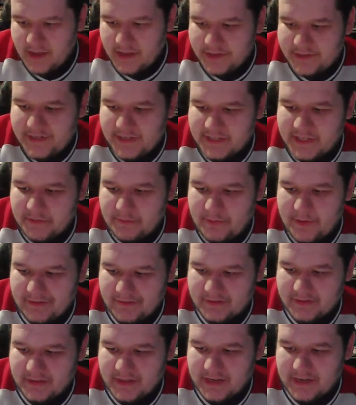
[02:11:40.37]
Jets or
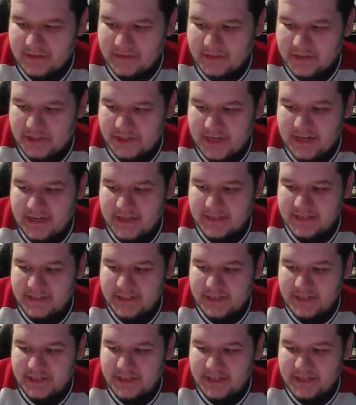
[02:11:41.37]
Panthers are getting the Jennings.